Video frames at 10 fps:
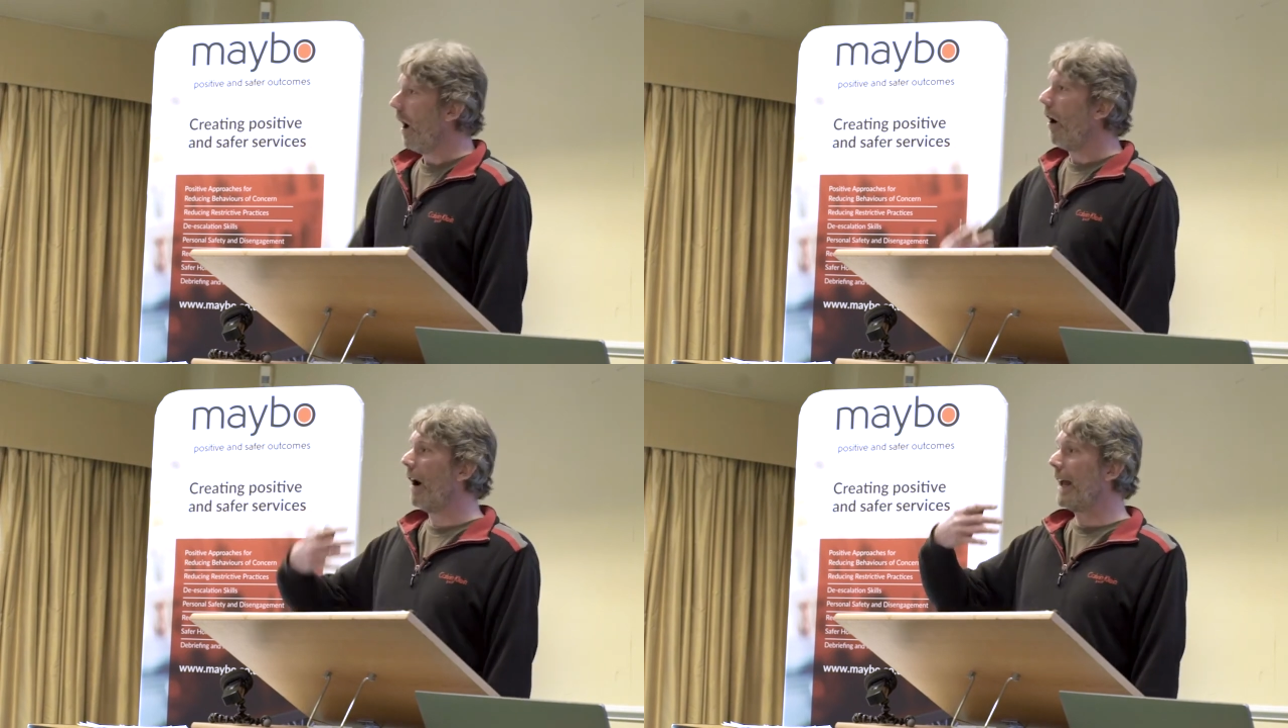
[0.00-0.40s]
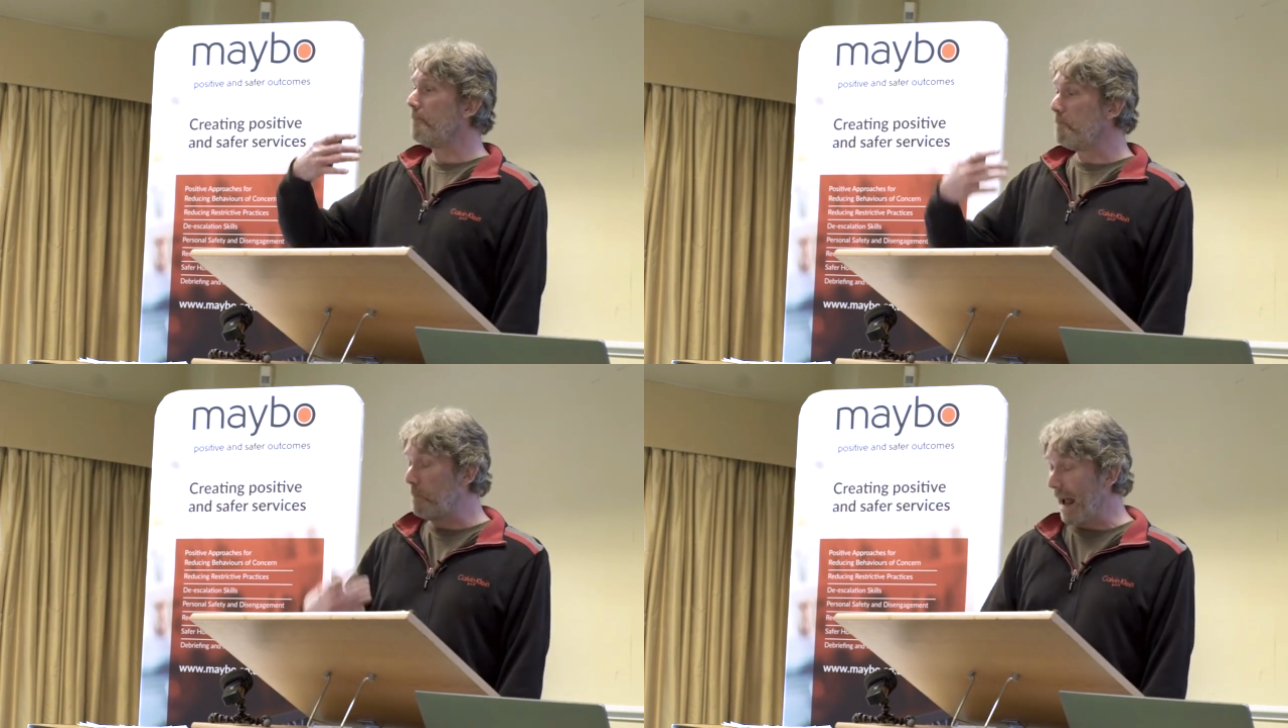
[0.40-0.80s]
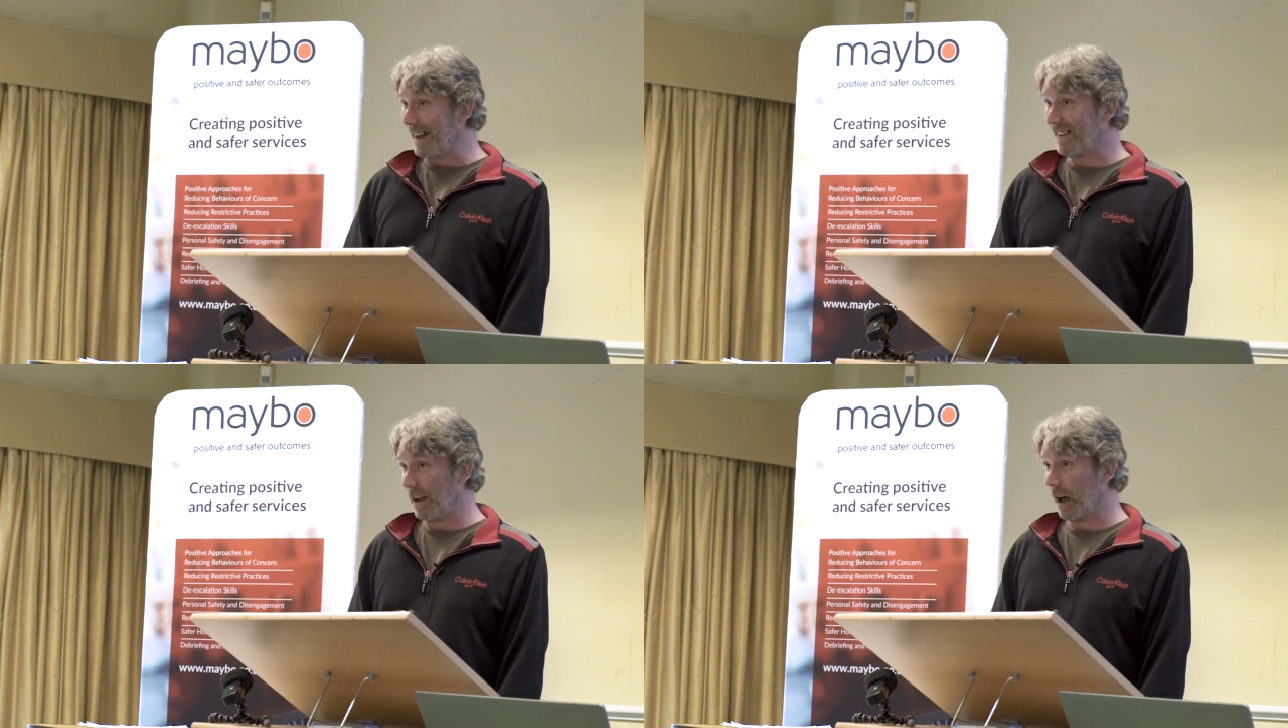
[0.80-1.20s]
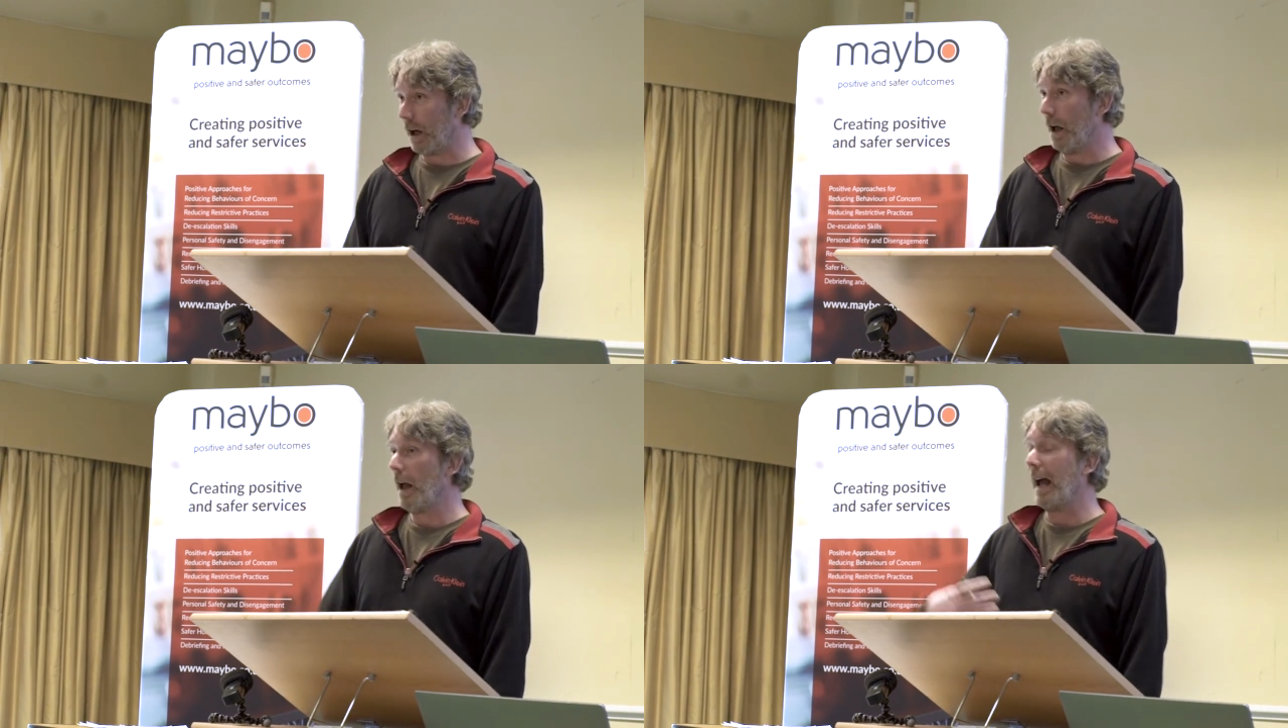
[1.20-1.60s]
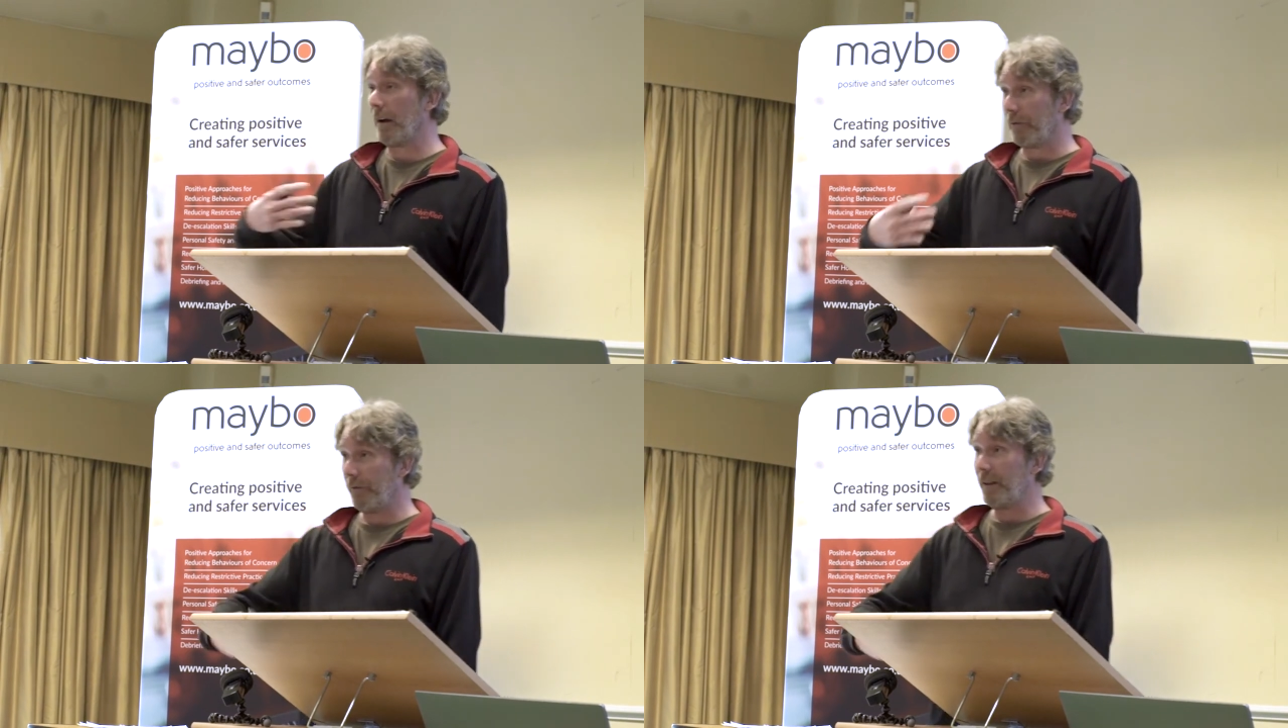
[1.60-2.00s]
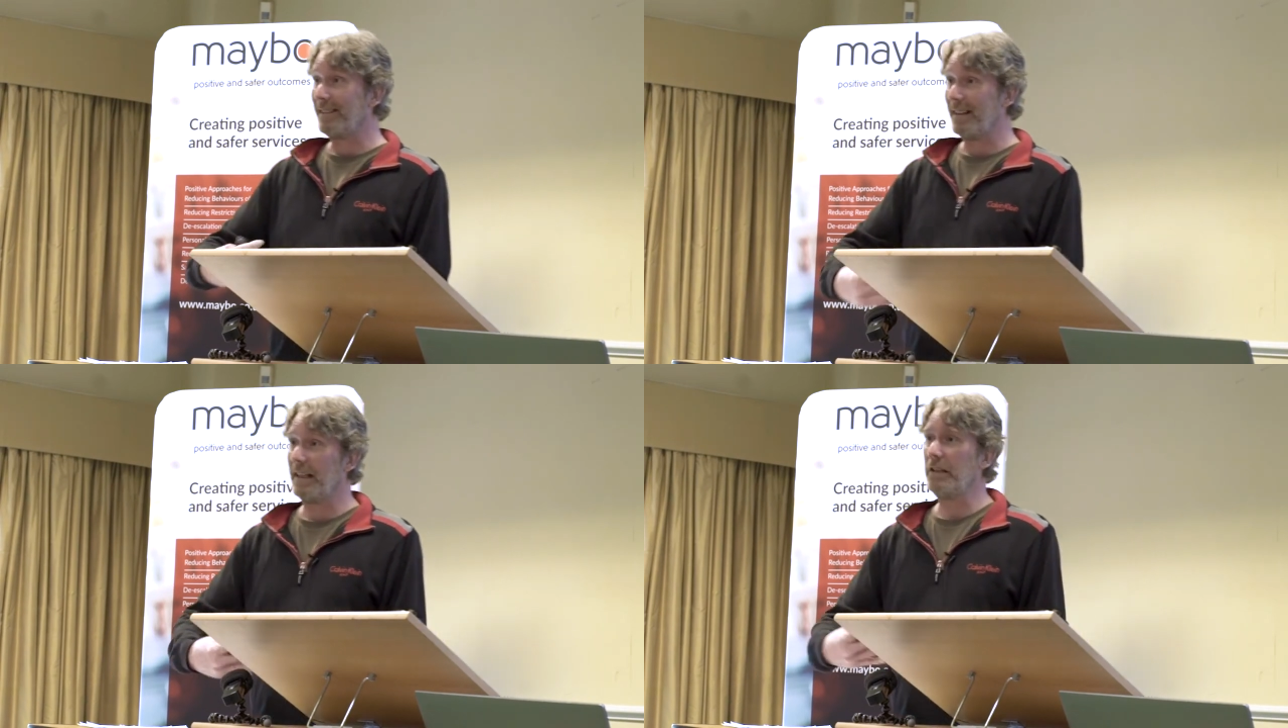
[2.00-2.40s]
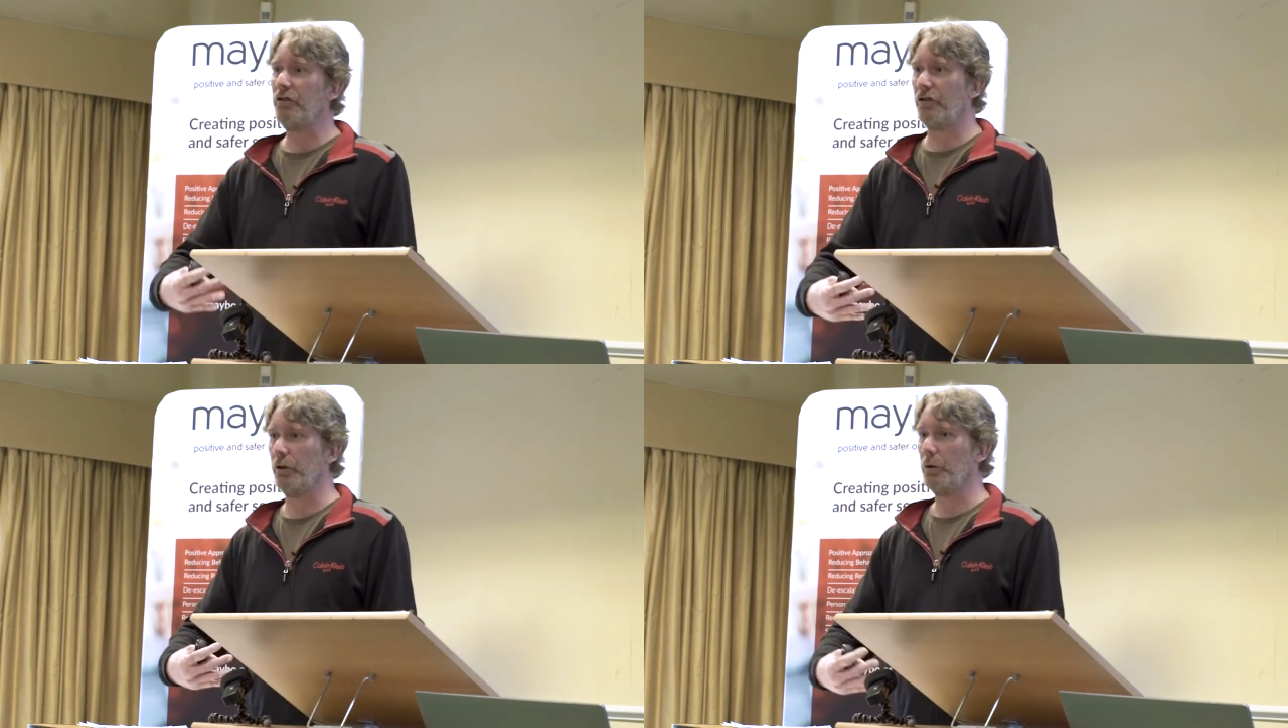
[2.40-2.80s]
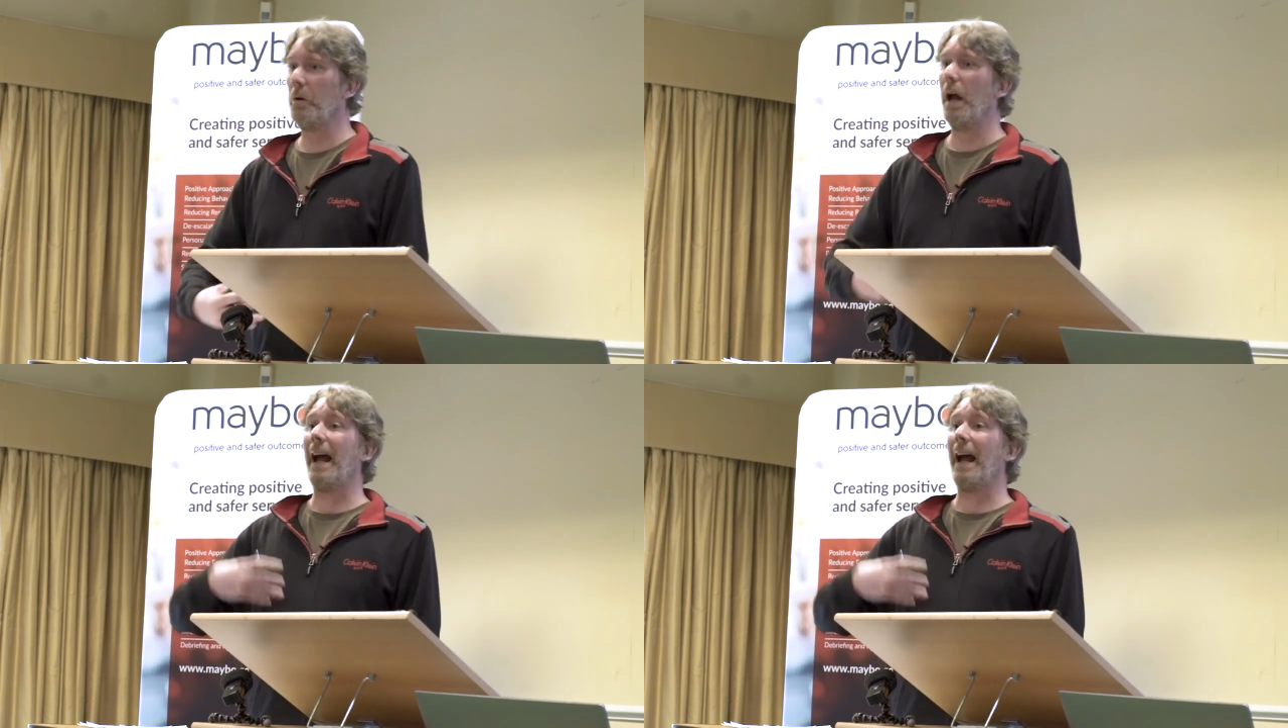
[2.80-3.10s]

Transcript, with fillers: I am better at fitting into